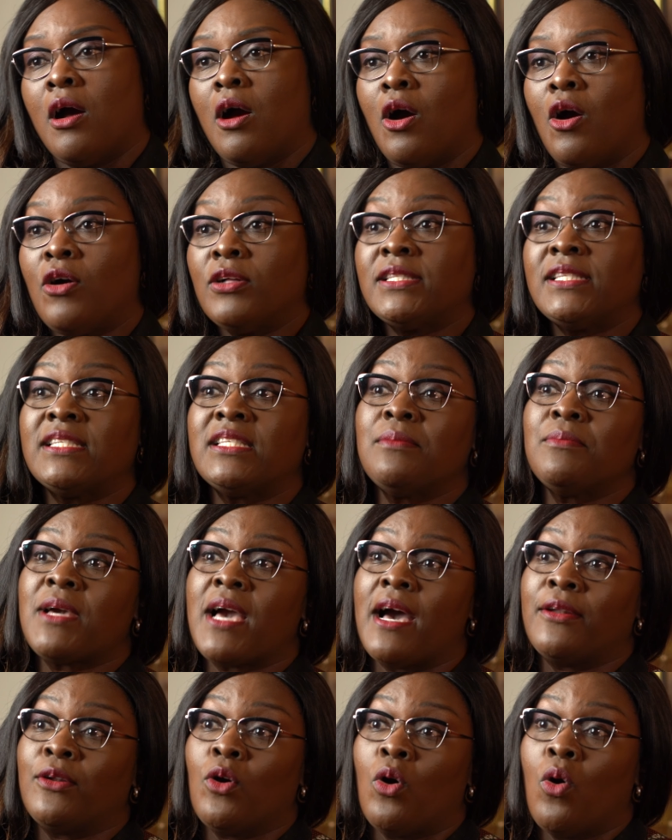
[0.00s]
Autism
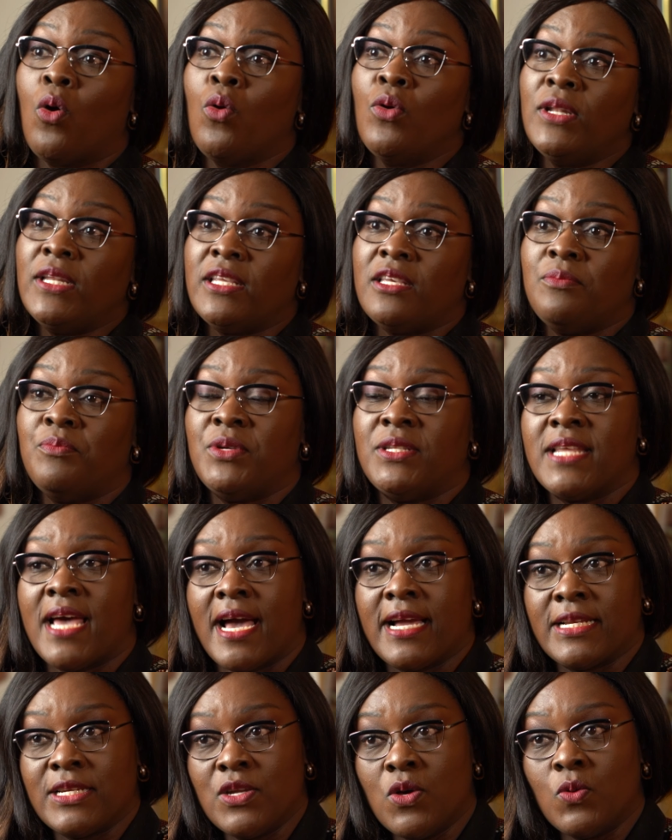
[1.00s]
can only be
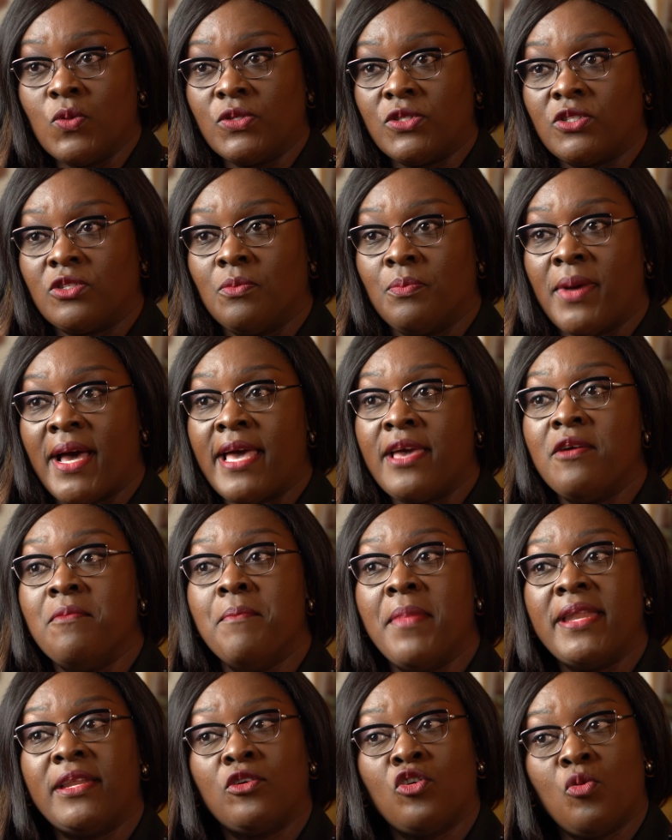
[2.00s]
diagnosed by a
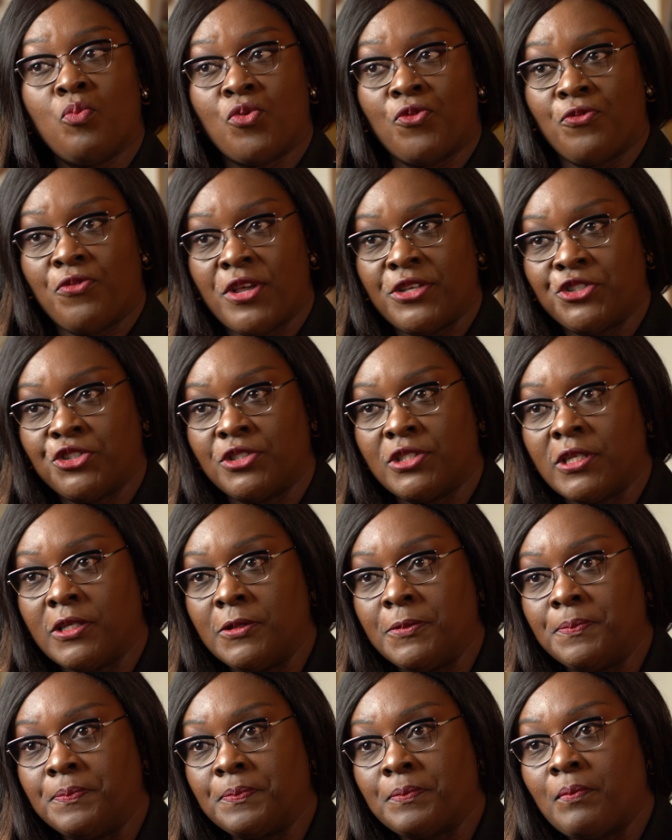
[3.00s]
medical professional.